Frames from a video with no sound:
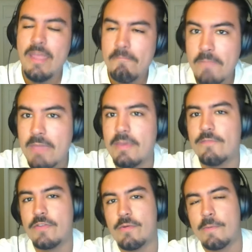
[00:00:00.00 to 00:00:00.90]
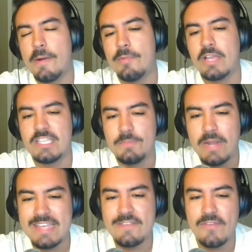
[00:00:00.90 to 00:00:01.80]
maybe for the Republicans. But
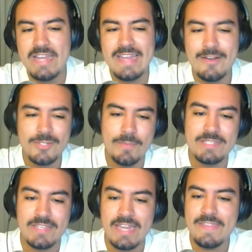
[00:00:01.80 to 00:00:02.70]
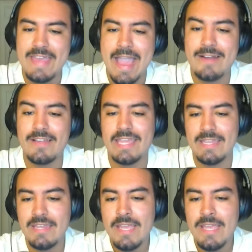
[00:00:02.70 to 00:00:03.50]
as of right now, Trump is leading the aggregate